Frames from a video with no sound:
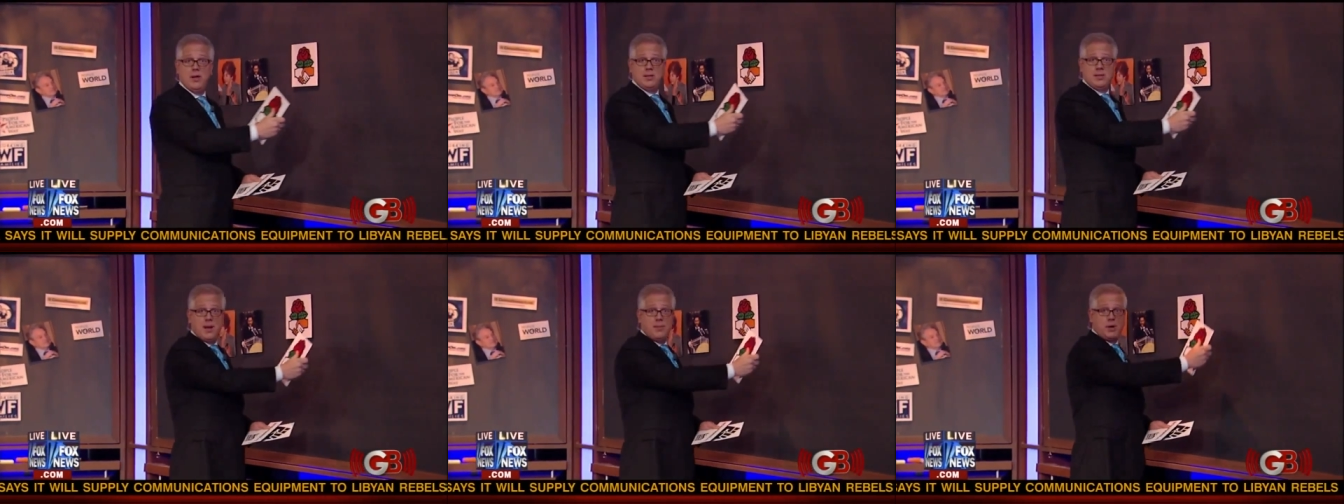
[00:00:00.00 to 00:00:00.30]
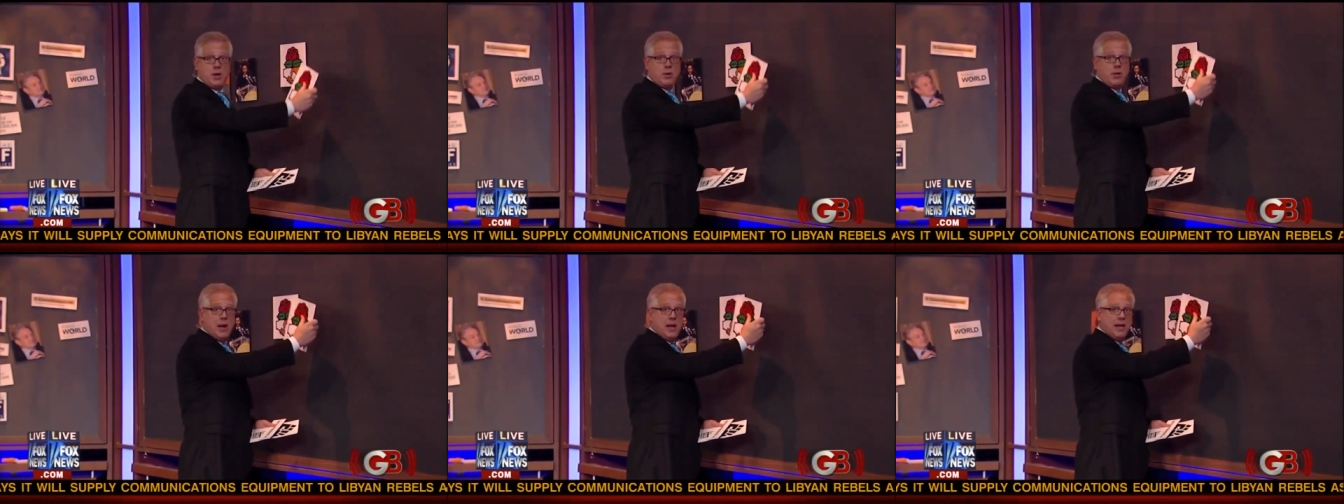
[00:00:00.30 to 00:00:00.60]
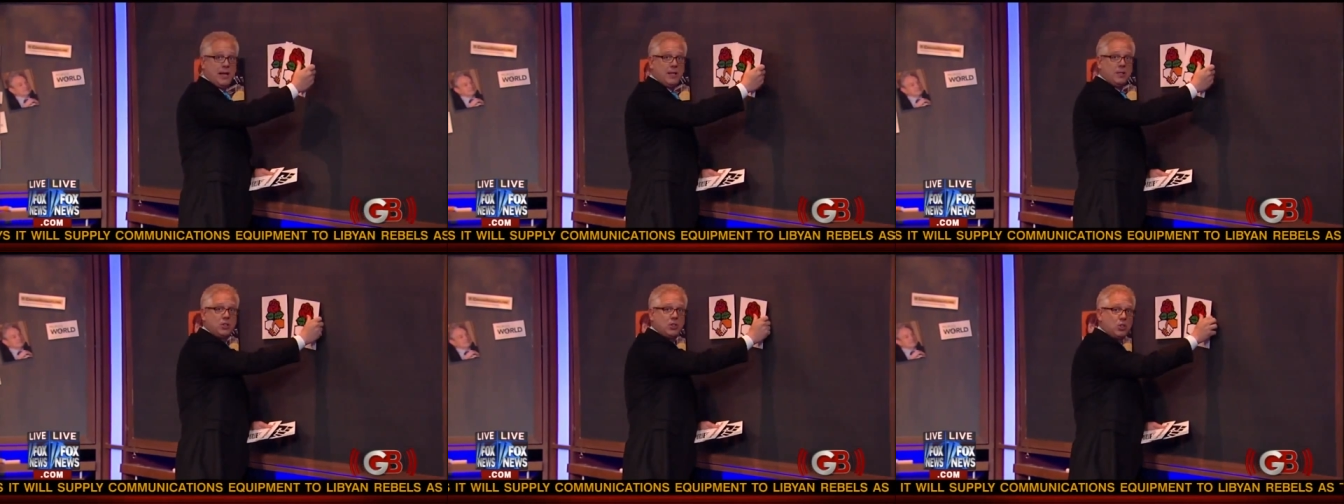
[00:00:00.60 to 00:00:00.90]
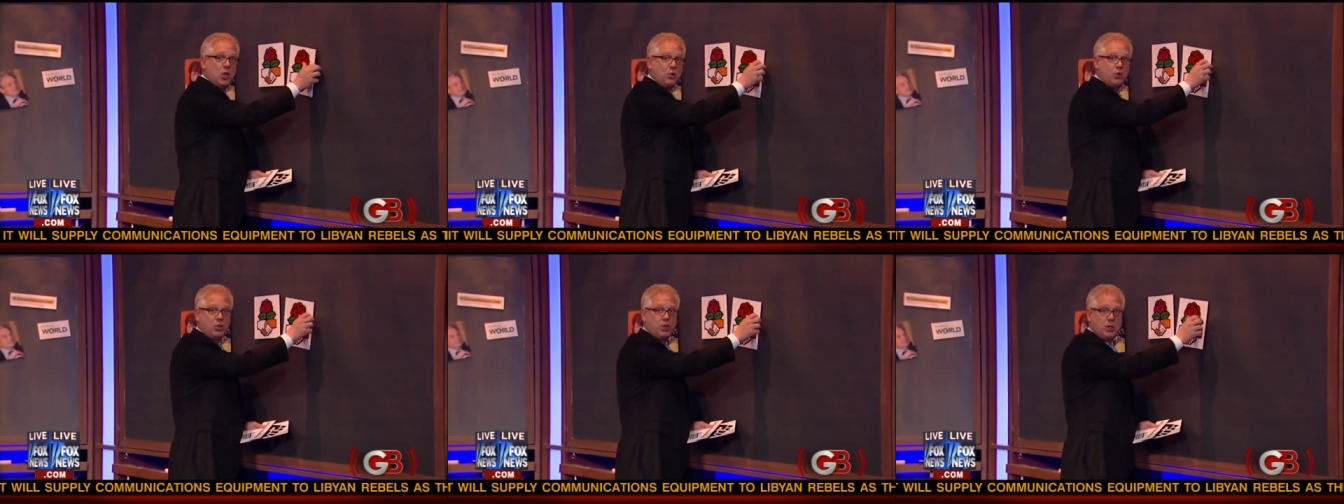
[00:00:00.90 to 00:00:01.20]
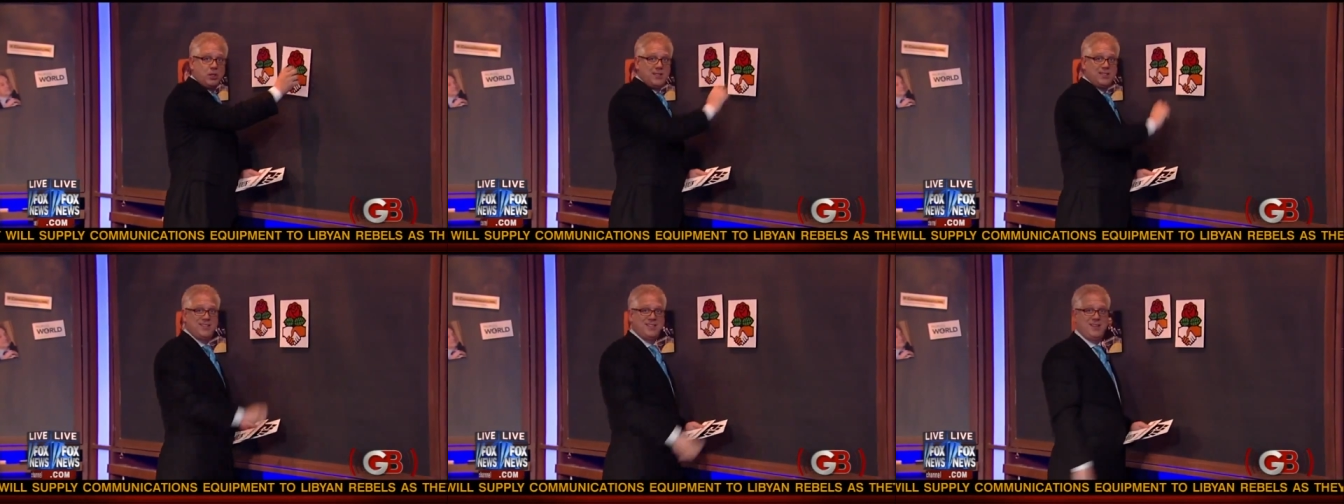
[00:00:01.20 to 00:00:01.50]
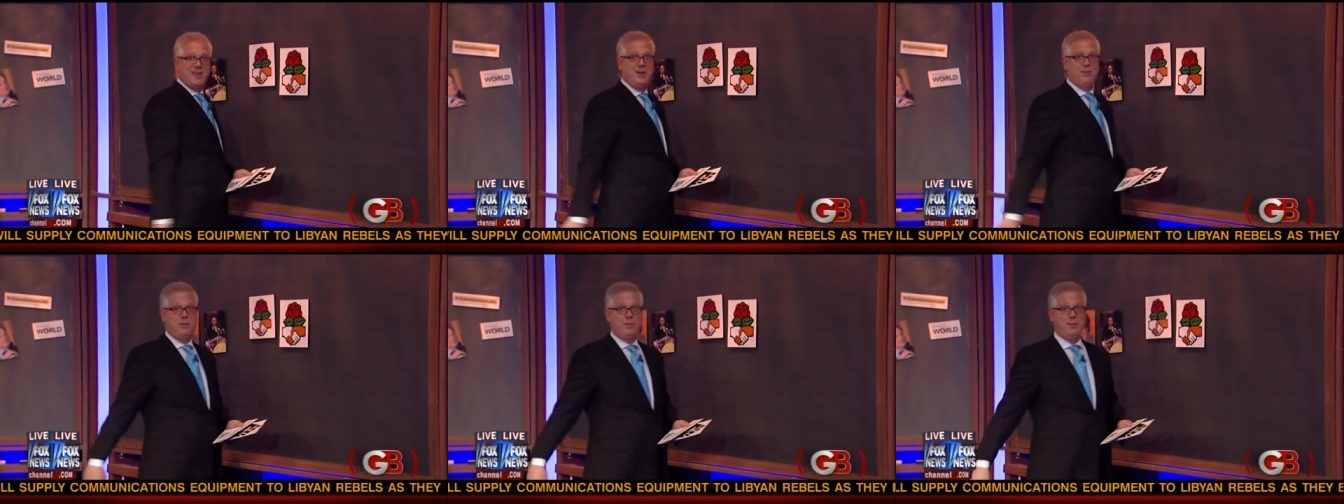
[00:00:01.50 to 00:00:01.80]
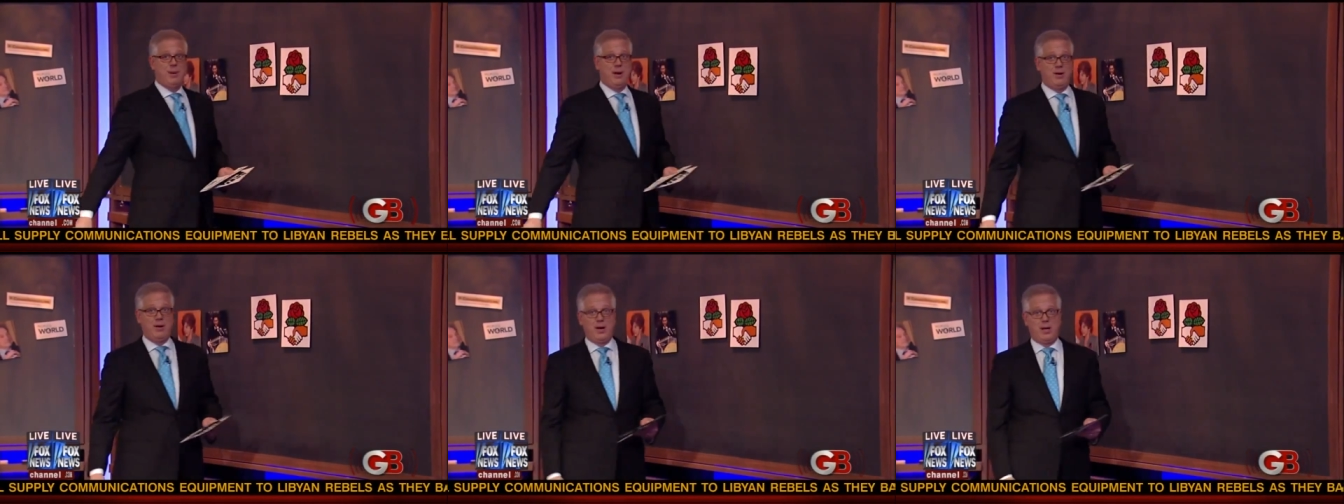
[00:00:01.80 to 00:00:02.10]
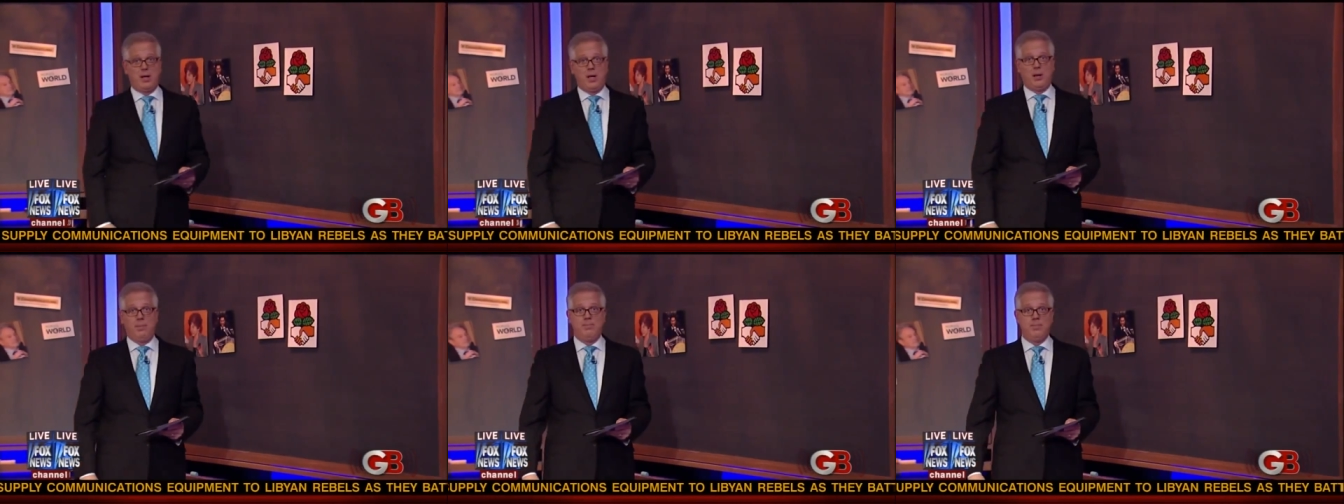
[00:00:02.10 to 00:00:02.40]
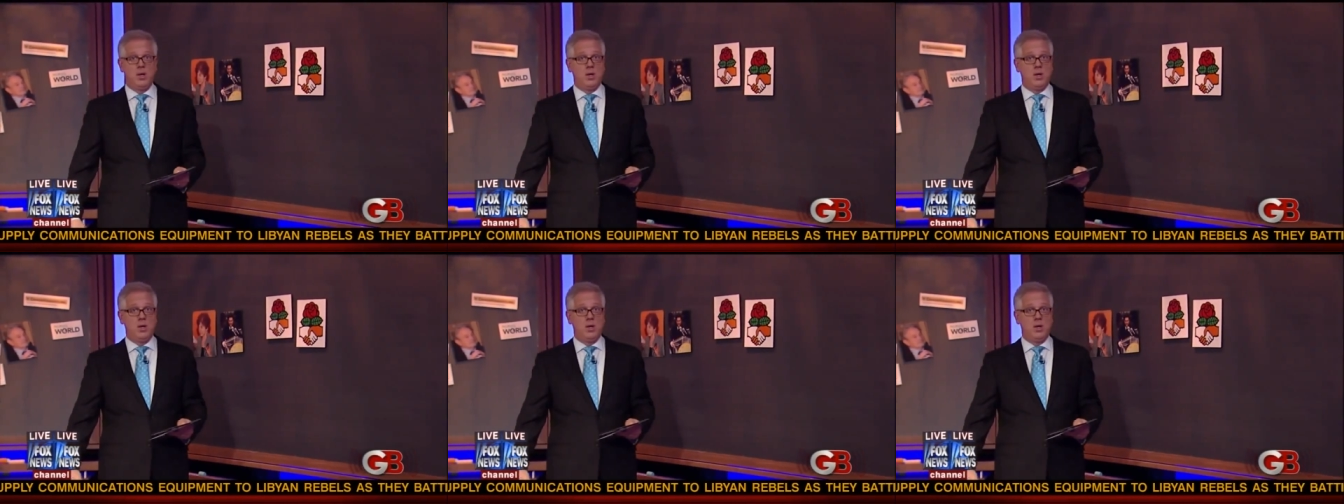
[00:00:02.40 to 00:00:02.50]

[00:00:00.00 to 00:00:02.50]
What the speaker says: Democratic Socialists of America.